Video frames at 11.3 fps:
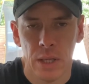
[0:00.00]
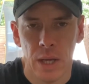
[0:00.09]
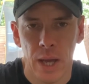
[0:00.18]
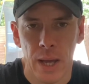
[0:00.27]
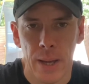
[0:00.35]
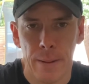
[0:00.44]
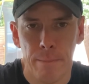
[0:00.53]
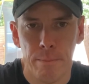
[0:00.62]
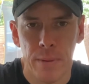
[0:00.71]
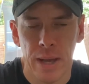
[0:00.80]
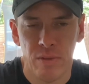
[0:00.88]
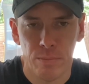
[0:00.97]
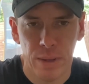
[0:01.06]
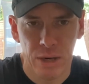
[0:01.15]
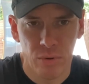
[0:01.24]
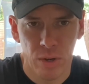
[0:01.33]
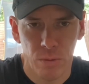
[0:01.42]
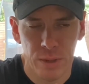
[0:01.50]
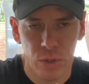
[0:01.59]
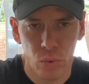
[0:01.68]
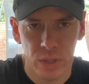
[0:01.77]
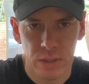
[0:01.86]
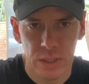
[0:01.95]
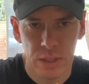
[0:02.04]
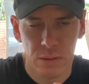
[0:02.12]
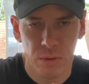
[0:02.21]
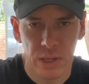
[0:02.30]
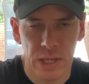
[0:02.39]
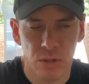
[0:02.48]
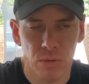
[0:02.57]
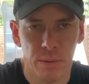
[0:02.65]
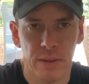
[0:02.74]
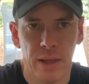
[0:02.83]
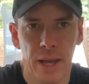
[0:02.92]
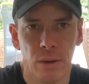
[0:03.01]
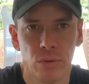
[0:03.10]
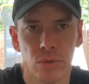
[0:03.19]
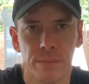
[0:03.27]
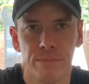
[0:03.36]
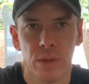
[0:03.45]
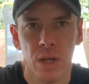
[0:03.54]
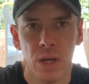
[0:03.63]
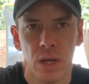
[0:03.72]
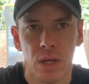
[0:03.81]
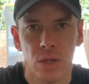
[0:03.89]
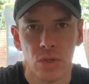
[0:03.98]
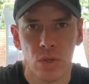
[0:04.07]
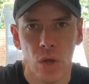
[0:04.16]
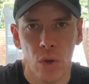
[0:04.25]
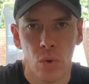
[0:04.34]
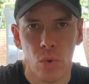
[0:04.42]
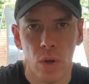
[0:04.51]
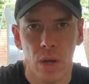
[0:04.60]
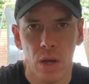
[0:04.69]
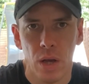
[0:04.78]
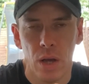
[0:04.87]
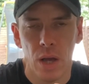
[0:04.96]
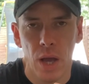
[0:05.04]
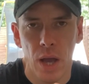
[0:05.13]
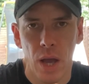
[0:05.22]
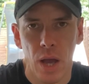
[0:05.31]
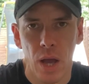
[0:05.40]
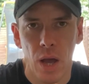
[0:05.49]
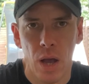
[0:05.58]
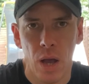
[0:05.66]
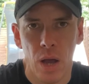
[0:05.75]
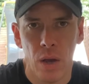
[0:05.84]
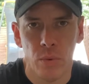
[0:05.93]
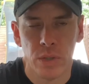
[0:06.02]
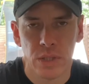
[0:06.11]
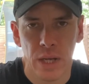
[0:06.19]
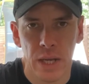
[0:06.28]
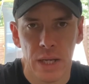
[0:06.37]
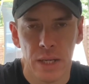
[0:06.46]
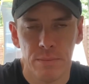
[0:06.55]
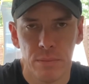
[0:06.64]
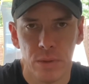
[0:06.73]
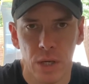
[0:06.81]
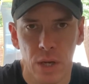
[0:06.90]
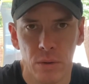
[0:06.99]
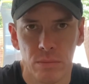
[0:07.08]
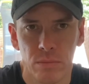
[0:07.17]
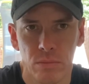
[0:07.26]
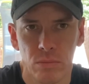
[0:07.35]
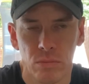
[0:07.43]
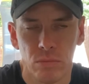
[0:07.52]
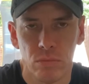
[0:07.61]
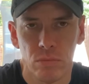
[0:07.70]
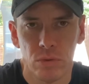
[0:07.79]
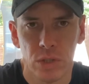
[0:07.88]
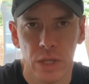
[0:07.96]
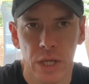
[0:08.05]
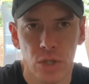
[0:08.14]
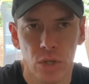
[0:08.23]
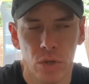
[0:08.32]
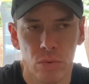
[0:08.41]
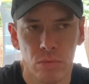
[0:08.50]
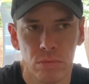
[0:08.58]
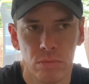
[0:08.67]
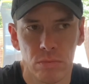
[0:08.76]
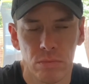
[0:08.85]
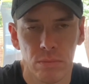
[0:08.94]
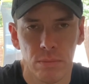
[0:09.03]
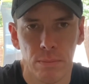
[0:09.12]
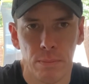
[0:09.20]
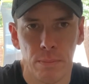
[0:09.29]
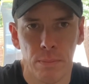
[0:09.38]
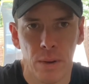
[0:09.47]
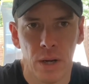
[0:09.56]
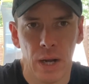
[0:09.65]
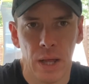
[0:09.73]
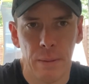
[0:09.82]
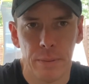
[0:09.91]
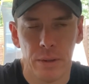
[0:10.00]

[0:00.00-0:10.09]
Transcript: And the background would be noisy because my kids would be in the house. So I would say, stay tuned, buckle up.